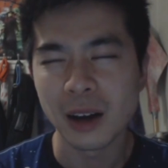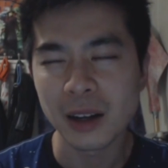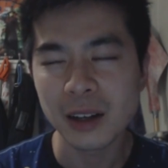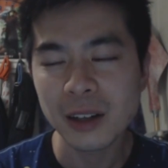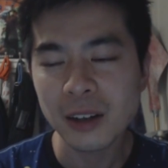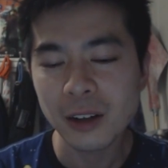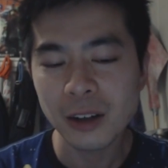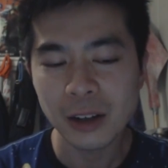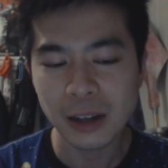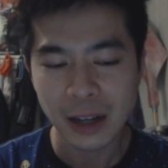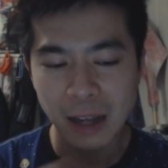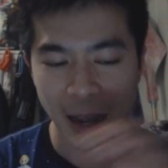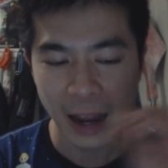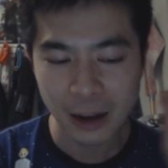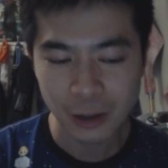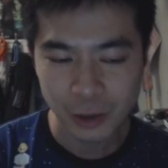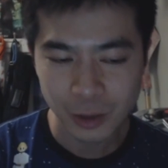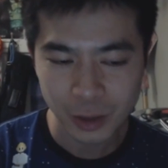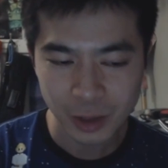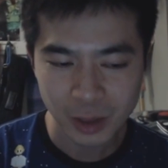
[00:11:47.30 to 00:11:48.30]
I don't know
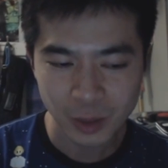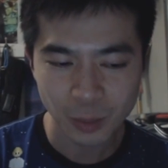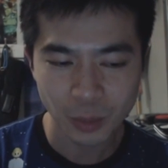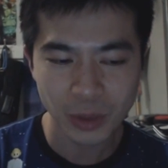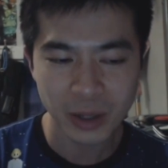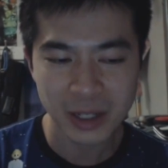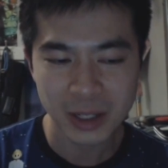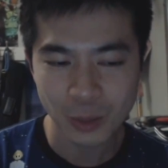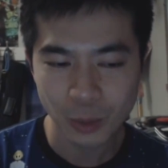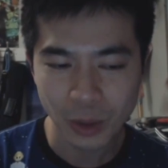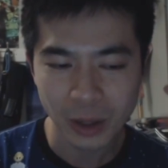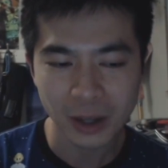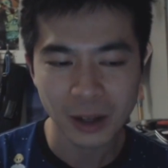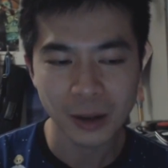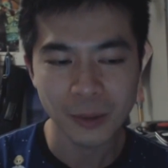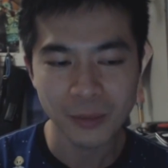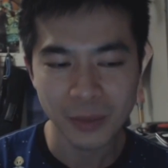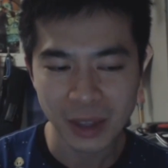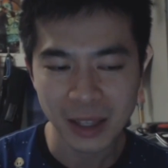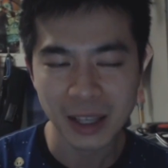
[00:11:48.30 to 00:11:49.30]
how to express what
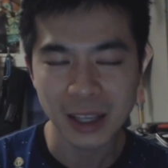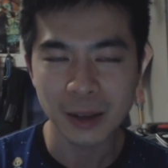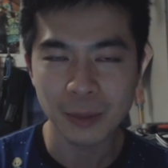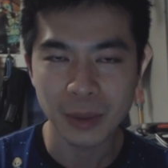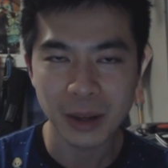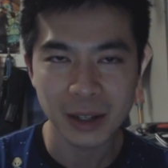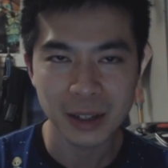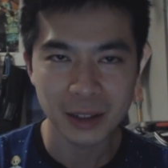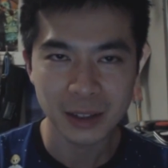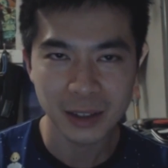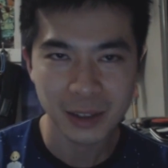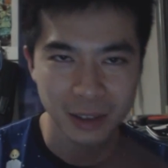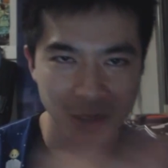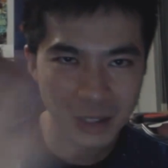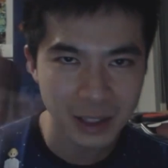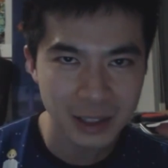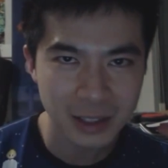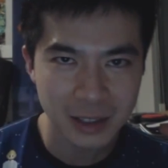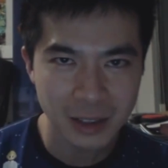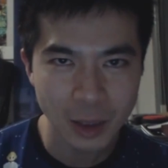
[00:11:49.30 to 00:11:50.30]
I'm thinking, but
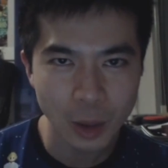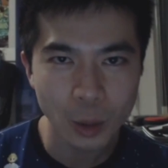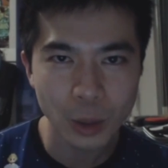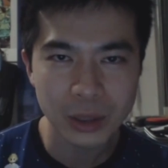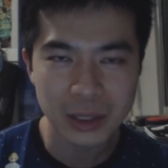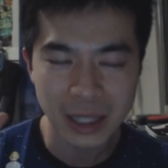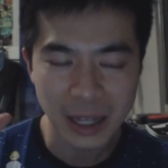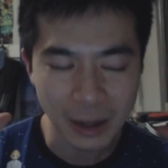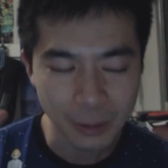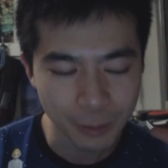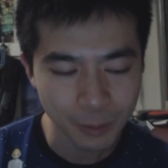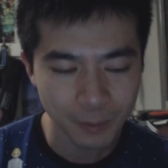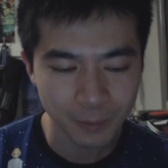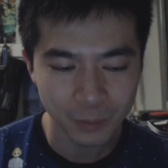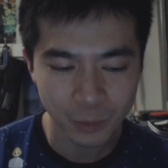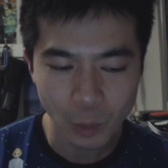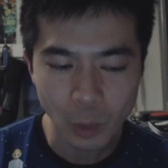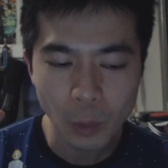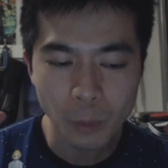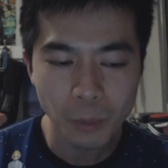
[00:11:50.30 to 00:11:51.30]
these thoughts
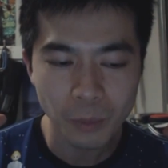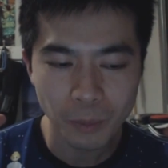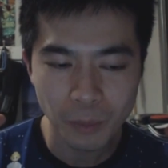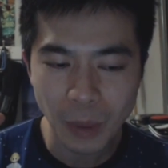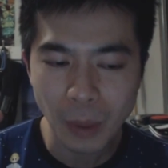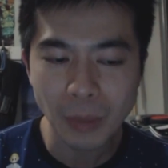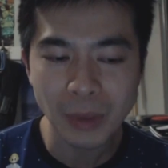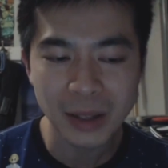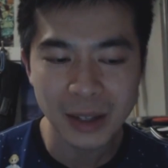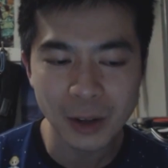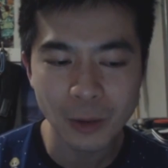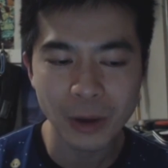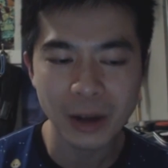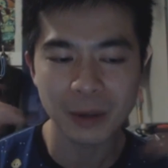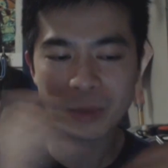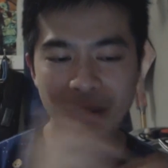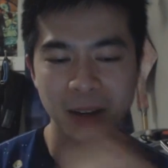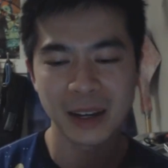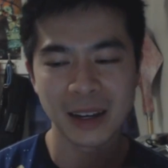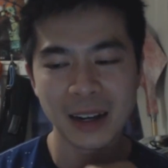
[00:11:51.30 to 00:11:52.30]
were bubbling
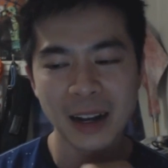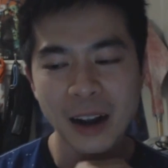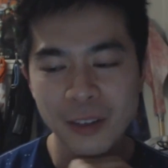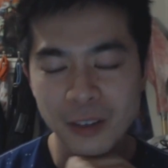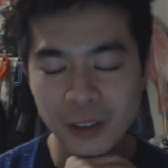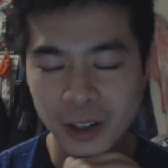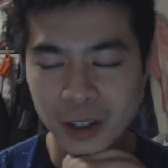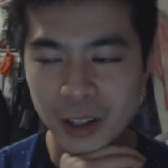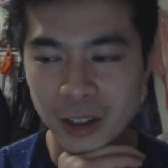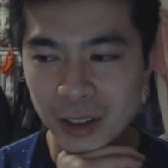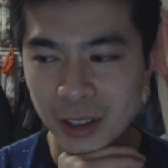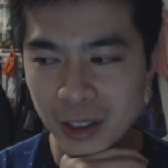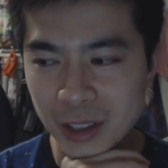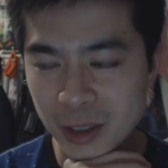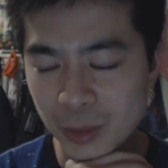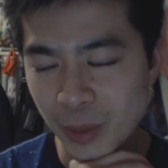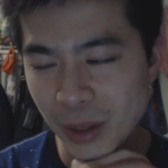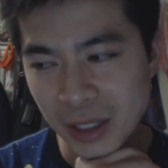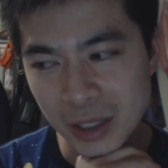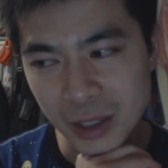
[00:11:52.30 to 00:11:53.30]
away in my head after I heard
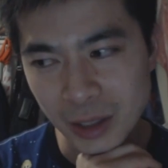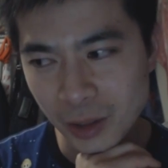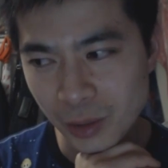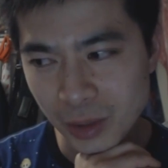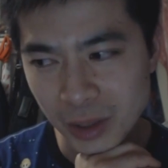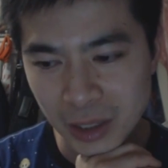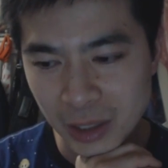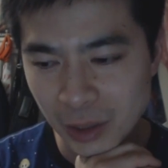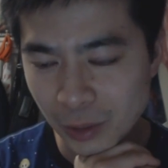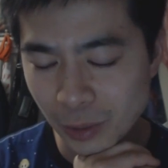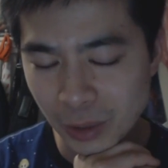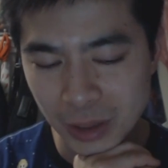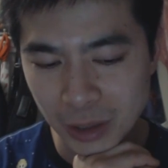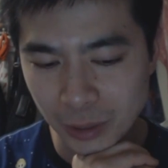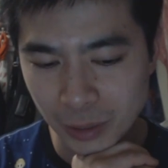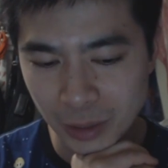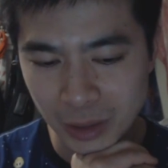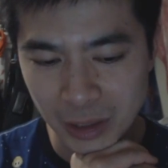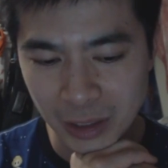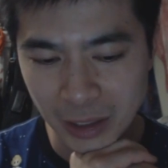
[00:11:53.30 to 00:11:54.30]
this speech. I really,
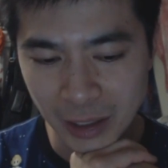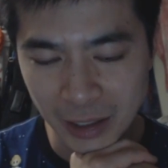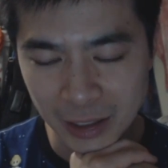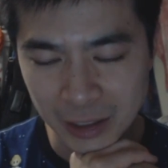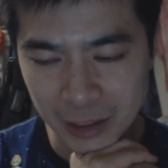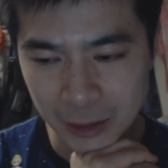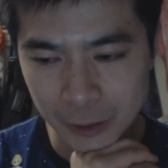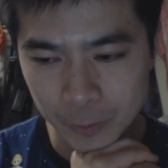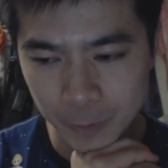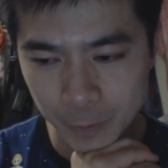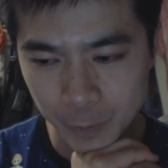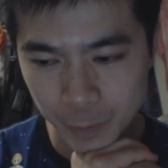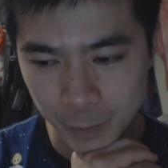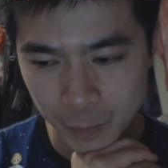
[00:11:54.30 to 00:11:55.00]
really, really liked it.